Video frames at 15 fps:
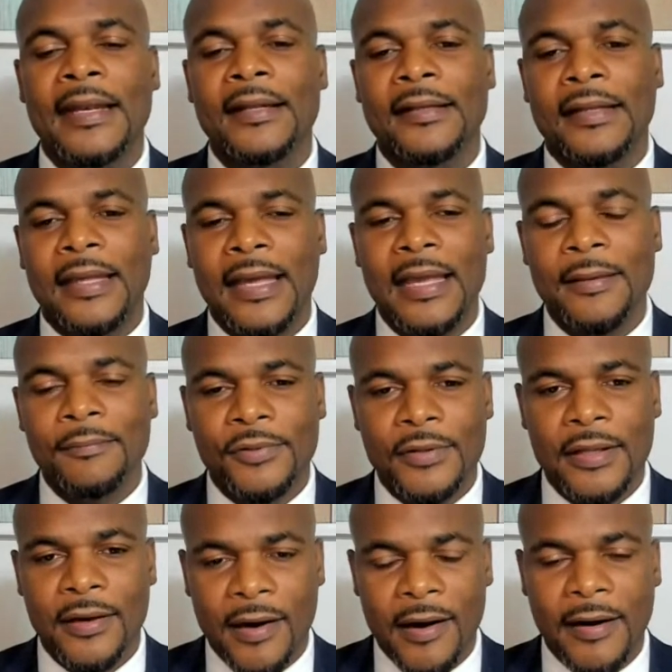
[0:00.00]
and it came
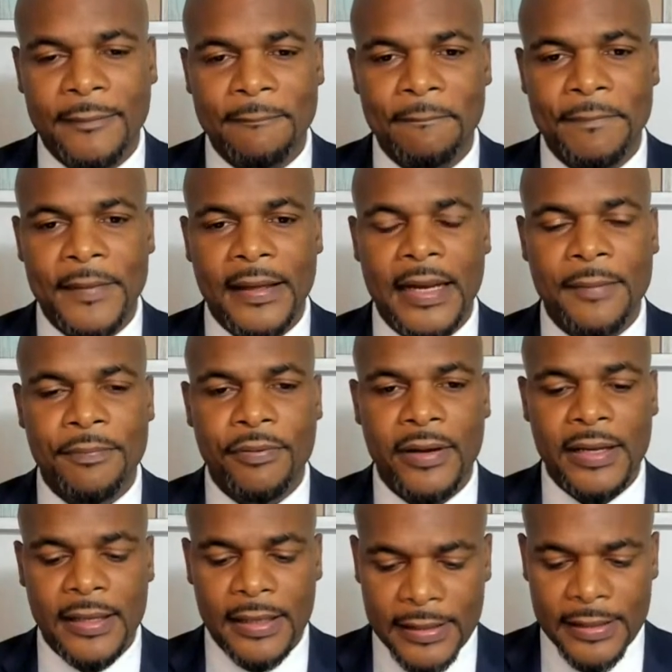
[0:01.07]
to the heart. And I
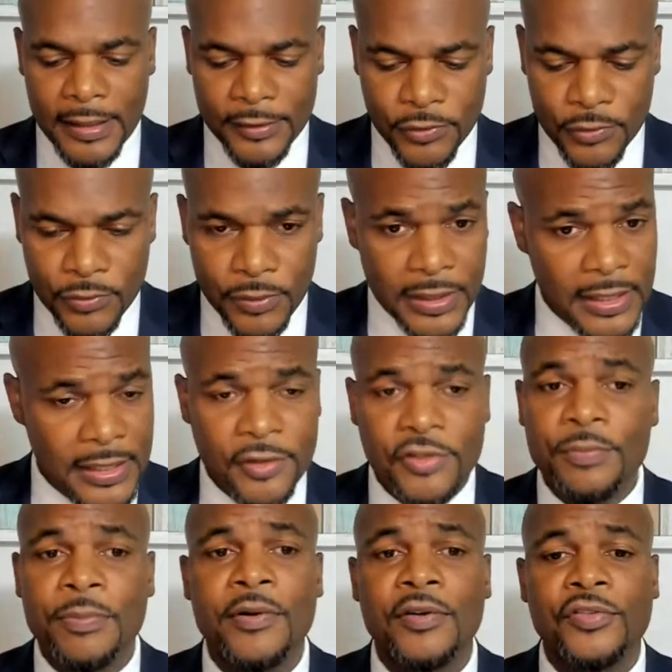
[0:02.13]
pray that you,
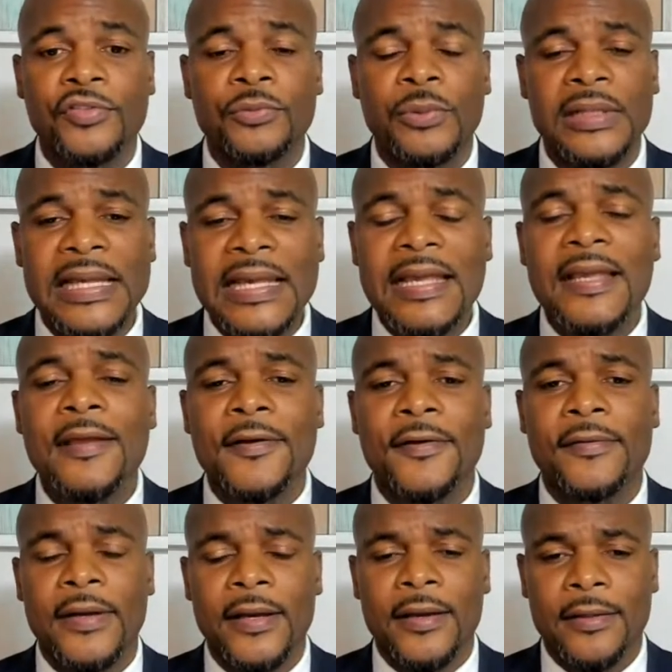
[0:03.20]
each person, will
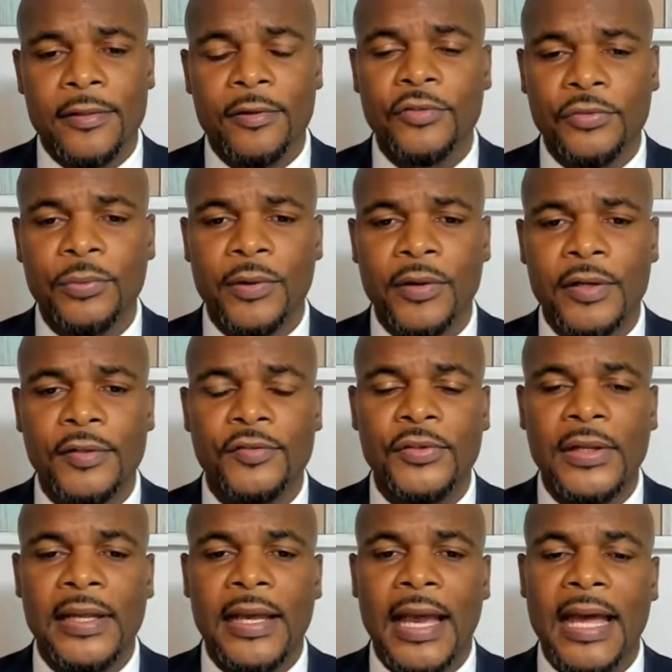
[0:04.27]
hear those
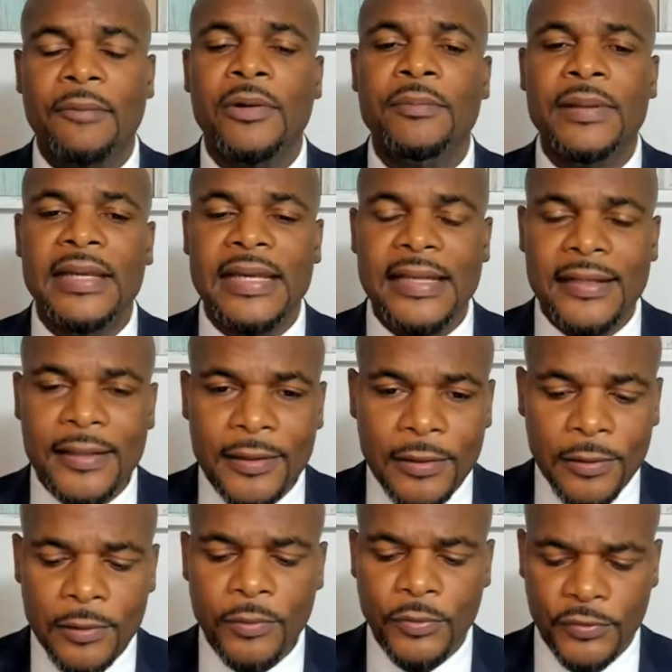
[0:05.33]
words and will be
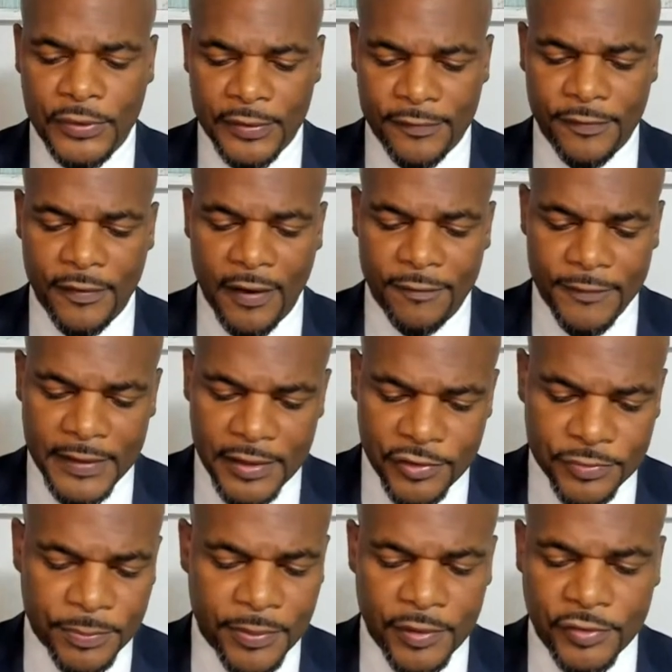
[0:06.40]
inclusive of
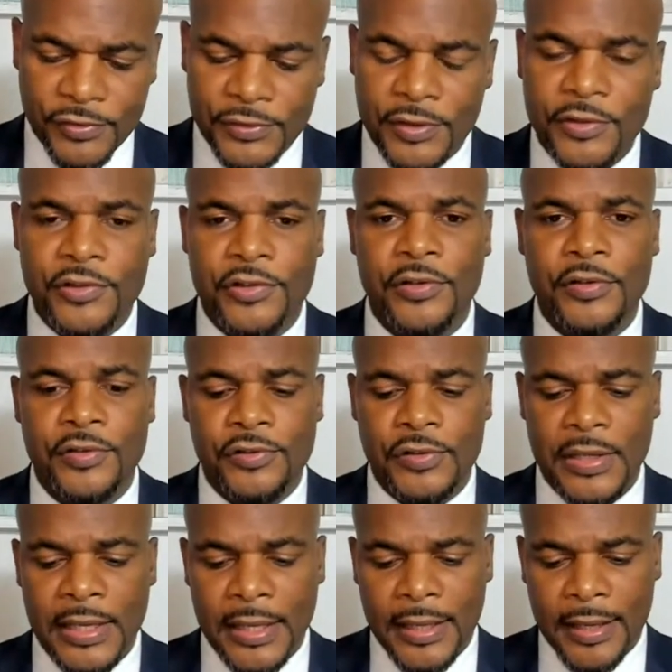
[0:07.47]
each person or
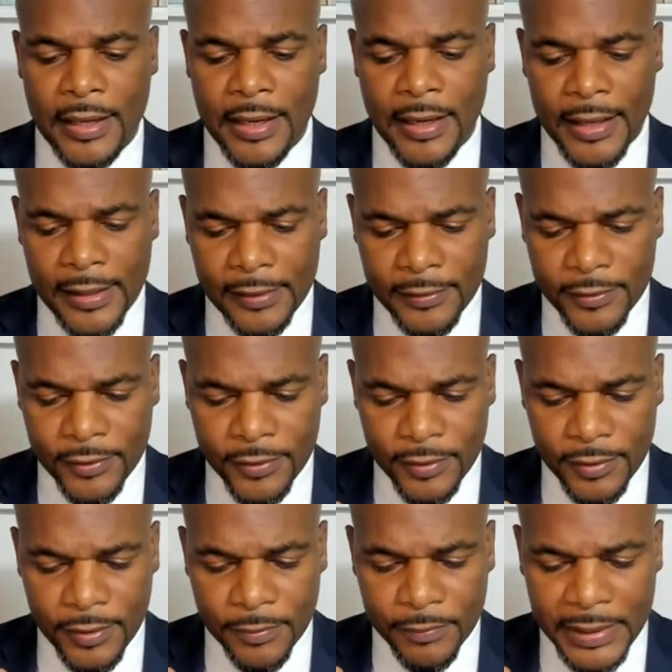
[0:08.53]
church.
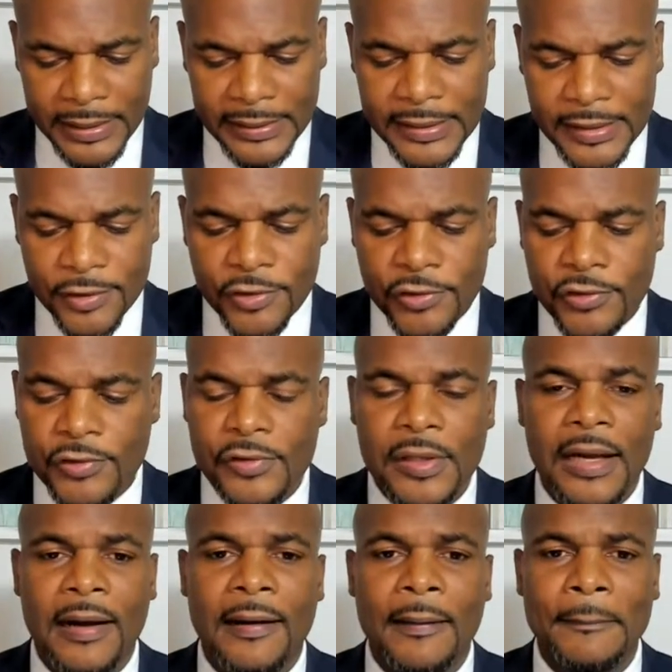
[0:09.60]
Elder
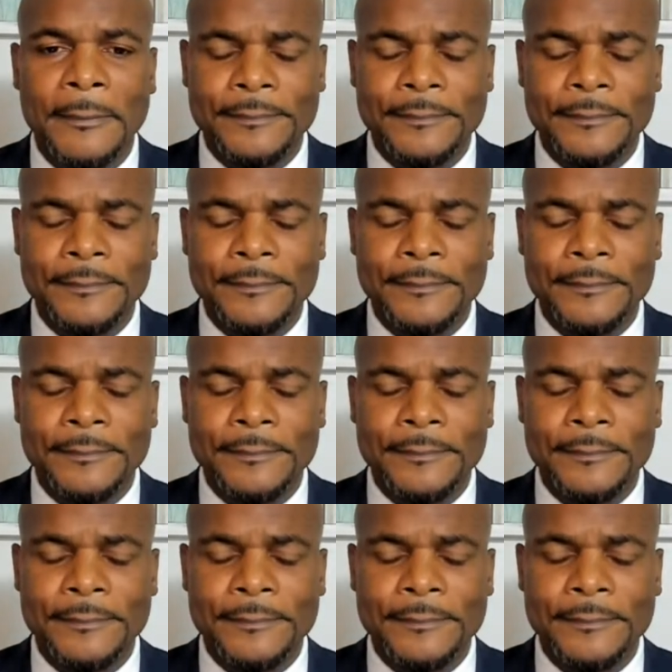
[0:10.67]
McLeish,